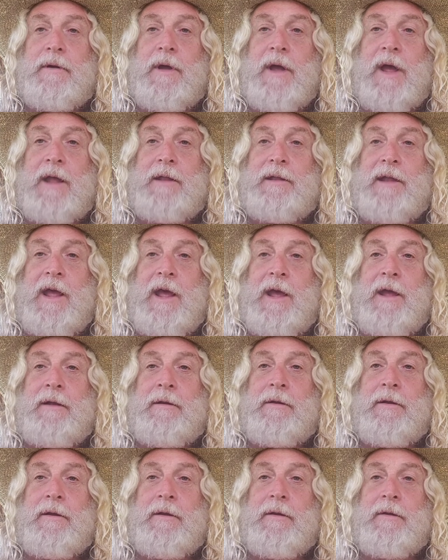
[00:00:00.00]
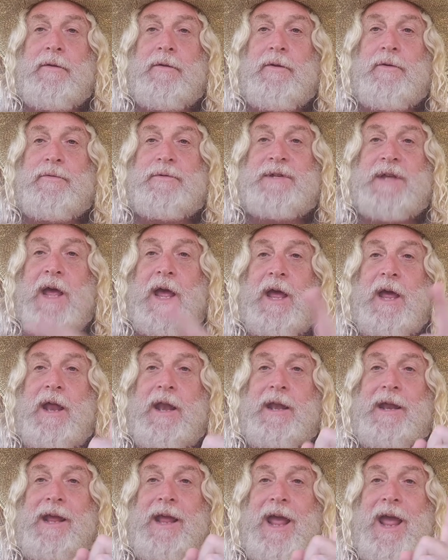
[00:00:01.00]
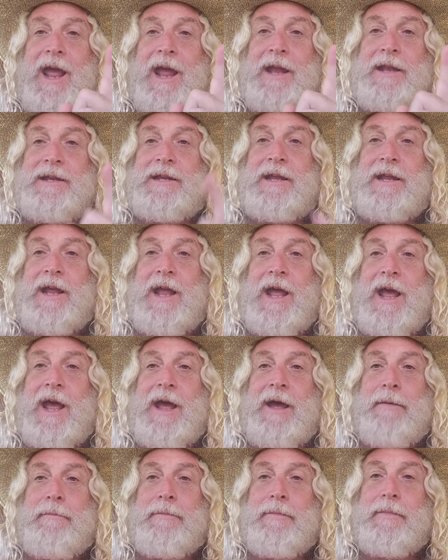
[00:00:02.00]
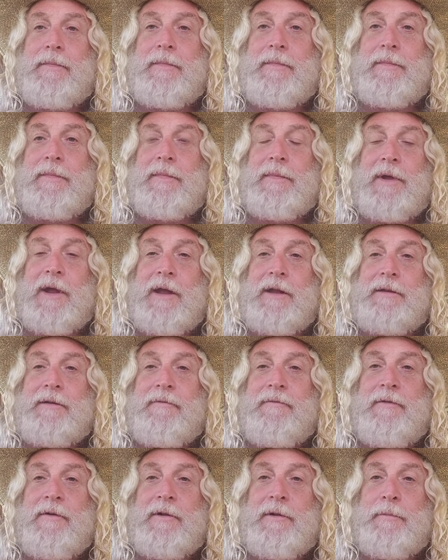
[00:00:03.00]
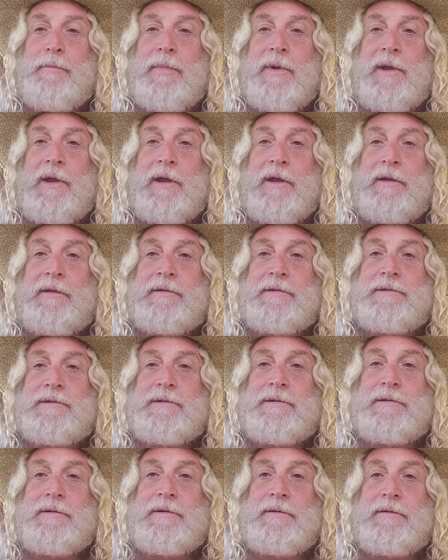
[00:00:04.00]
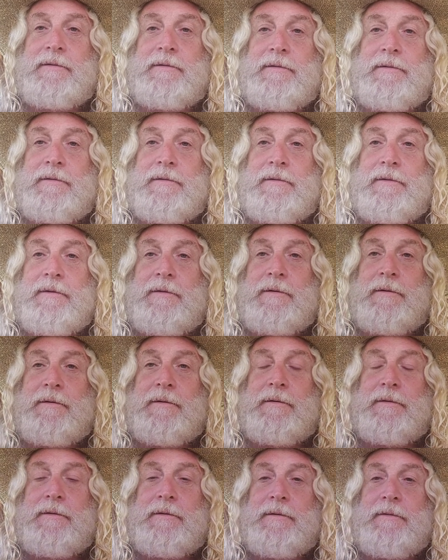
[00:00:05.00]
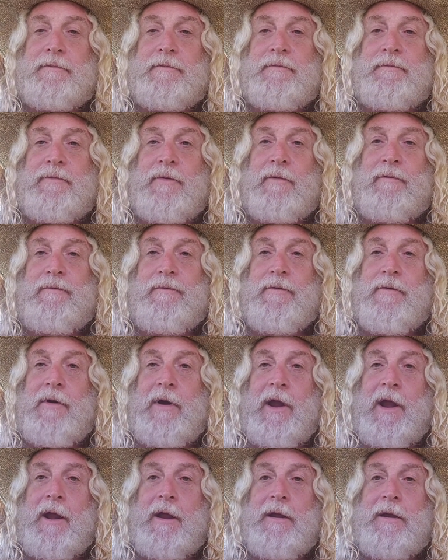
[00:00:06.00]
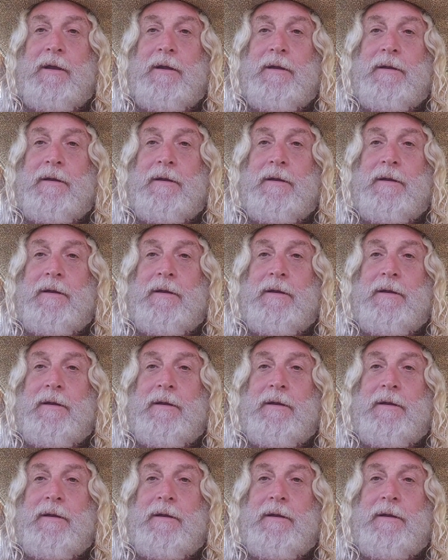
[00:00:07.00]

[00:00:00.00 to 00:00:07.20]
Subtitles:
and then use any ATM in the Philippines for free?